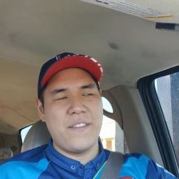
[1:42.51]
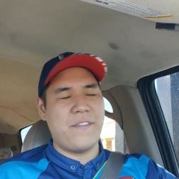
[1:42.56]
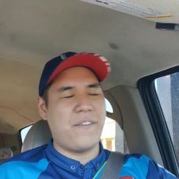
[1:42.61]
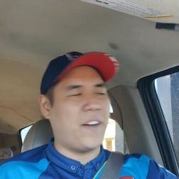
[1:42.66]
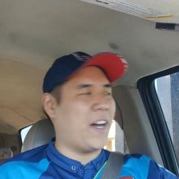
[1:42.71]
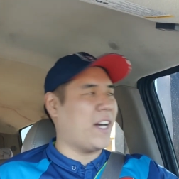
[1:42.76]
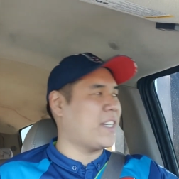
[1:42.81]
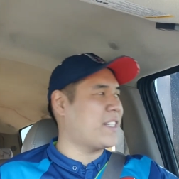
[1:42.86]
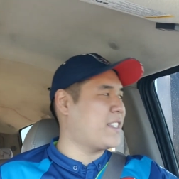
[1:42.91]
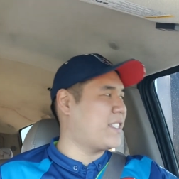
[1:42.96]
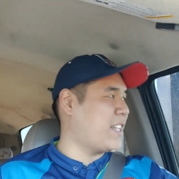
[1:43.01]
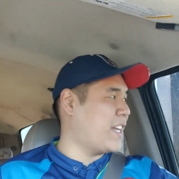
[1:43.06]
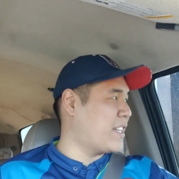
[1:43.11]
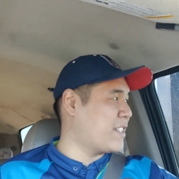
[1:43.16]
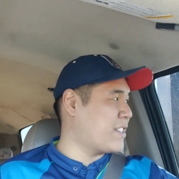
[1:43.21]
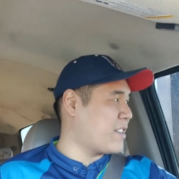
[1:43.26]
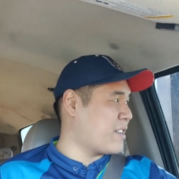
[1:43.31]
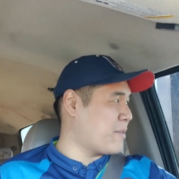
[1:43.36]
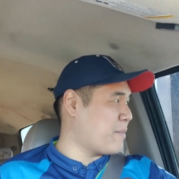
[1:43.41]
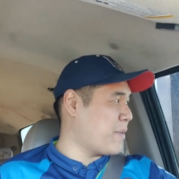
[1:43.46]
Fox
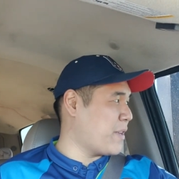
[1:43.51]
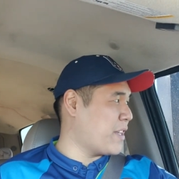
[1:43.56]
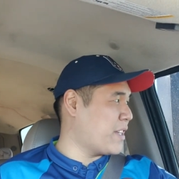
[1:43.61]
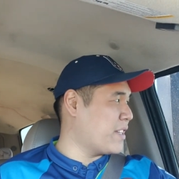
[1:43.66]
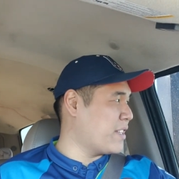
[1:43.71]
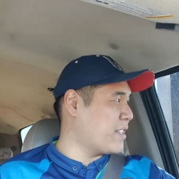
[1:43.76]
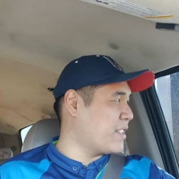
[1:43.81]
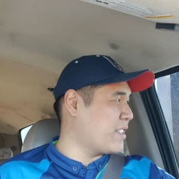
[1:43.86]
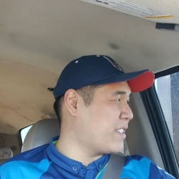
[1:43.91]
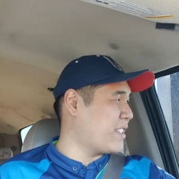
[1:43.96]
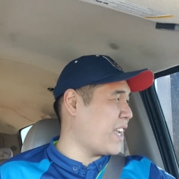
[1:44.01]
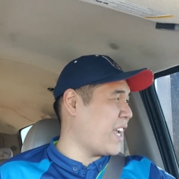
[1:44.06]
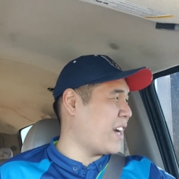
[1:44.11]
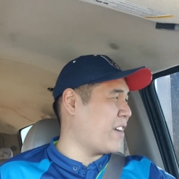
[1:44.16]
Desert, because